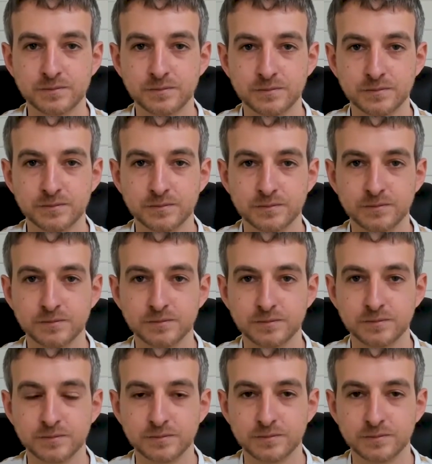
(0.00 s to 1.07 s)

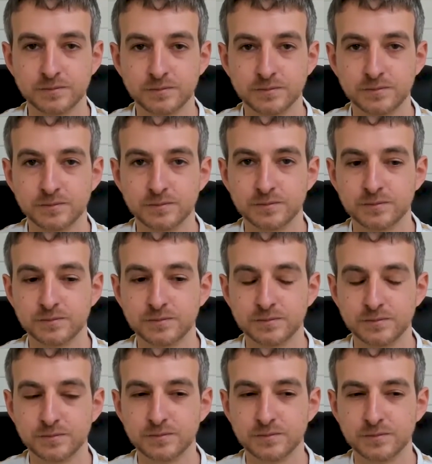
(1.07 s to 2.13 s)

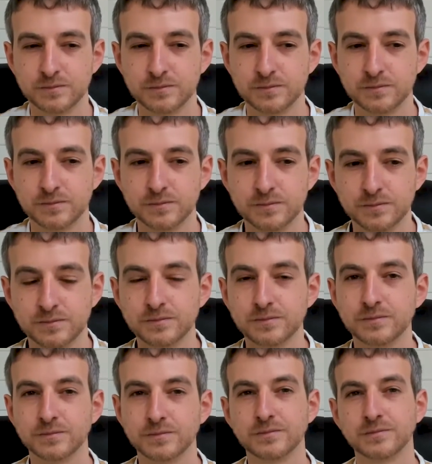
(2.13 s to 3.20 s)

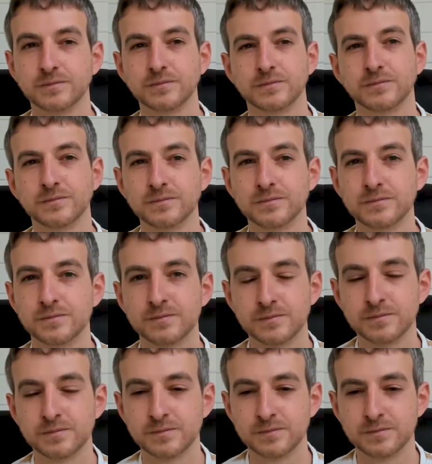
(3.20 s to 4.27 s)

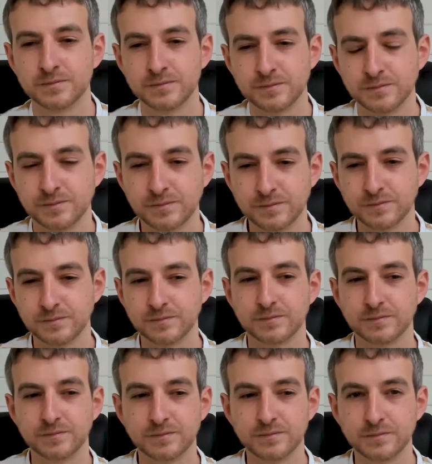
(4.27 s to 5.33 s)

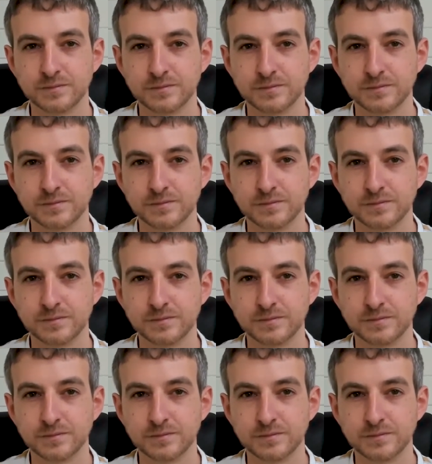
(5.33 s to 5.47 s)
No words are spoken by the person on screen.